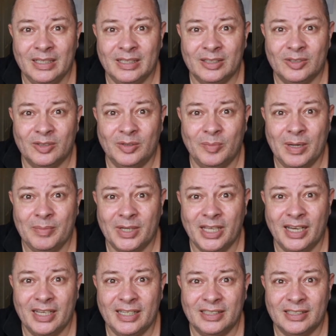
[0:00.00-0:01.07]
So remember,
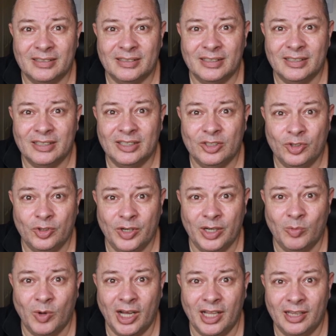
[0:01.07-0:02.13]
guys, trade
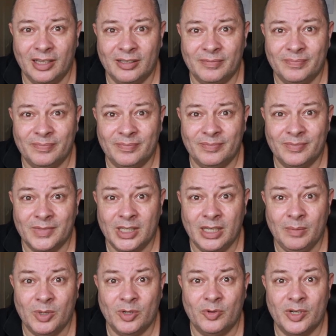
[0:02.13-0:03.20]
well,
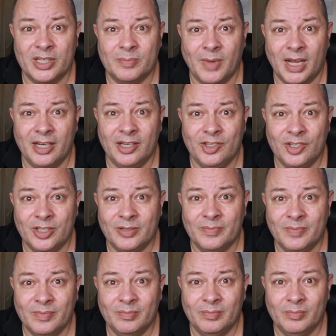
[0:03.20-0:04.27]
keep your risk managed,
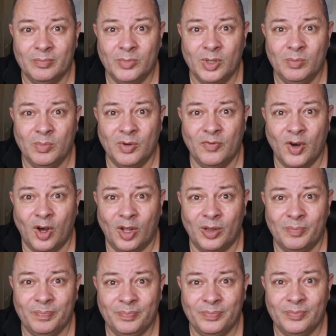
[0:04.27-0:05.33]
but above all,
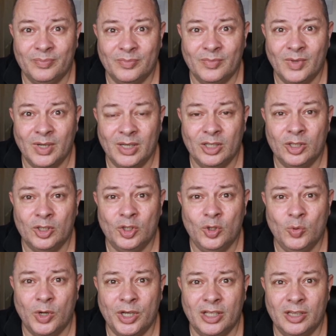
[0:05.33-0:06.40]
do
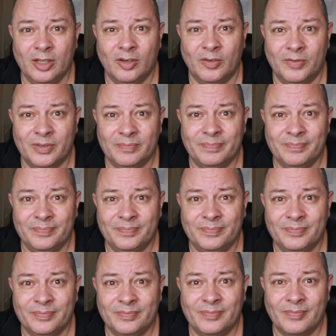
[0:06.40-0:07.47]
what you love,
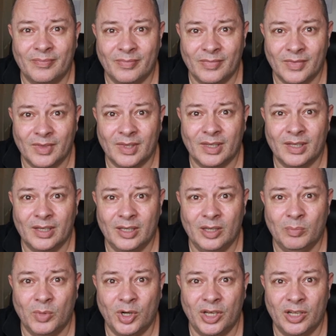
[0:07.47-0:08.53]
and the
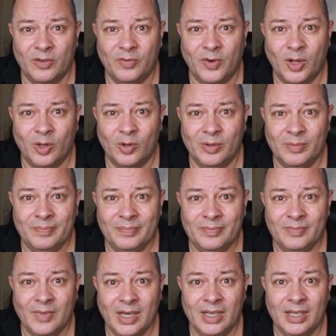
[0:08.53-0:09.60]
money will follow.
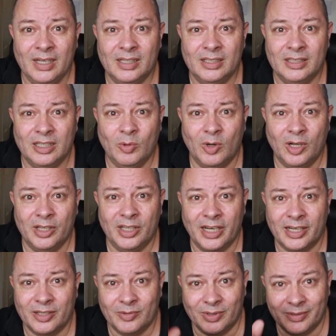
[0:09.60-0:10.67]
See you all in the next